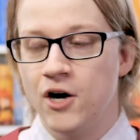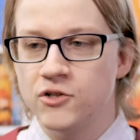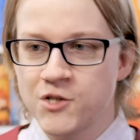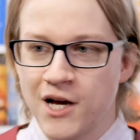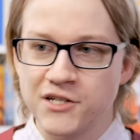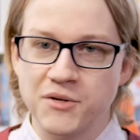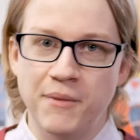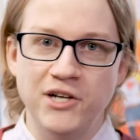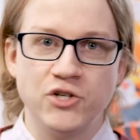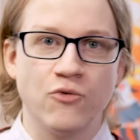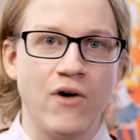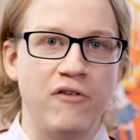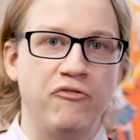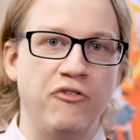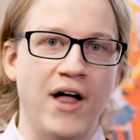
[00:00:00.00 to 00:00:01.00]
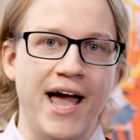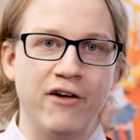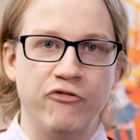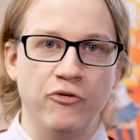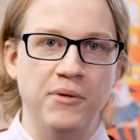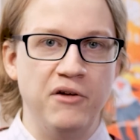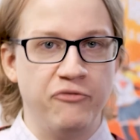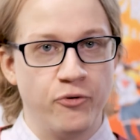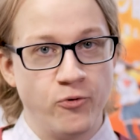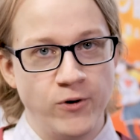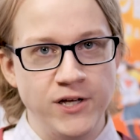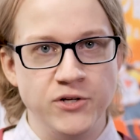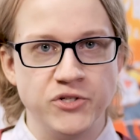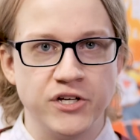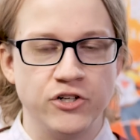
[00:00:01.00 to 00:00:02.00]
It also has a major red flag for me for
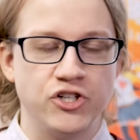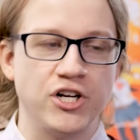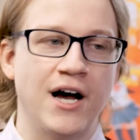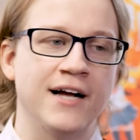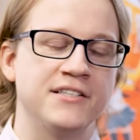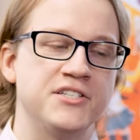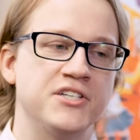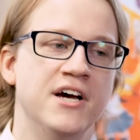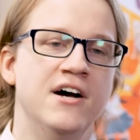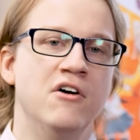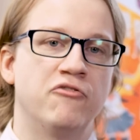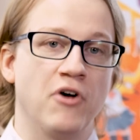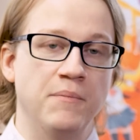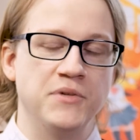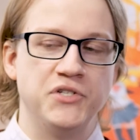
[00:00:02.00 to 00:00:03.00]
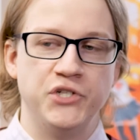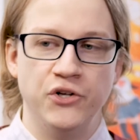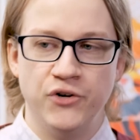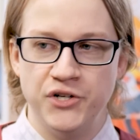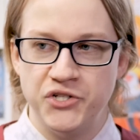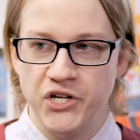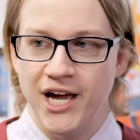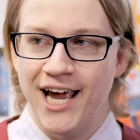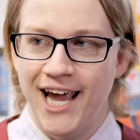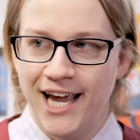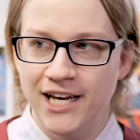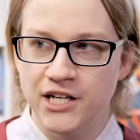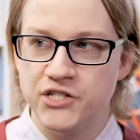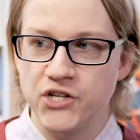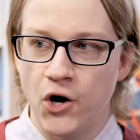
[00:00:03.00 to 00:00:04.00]
reusing shots from the series
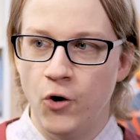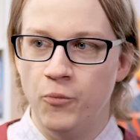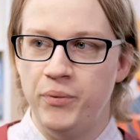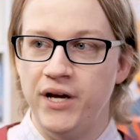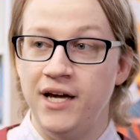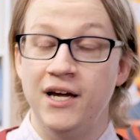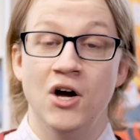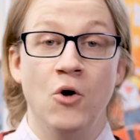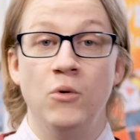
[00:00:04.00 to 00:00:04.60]
in its OP,